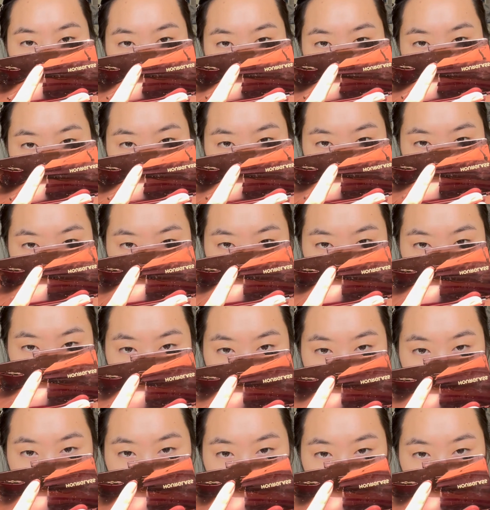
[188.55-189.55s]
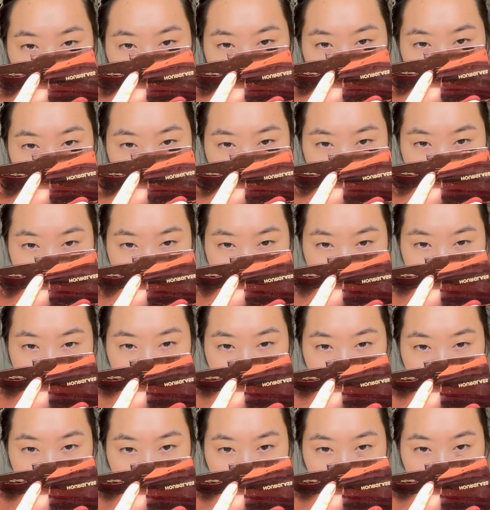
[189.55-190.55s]
you know, create some light
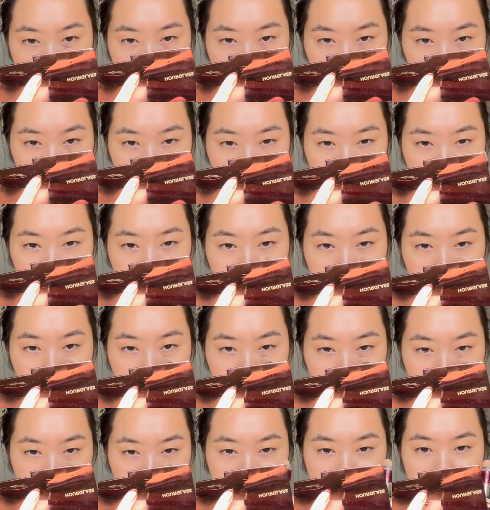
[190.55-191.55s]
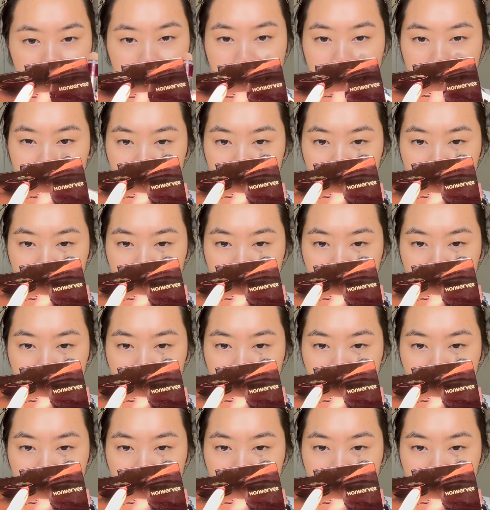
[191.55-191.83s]
and dark in my face.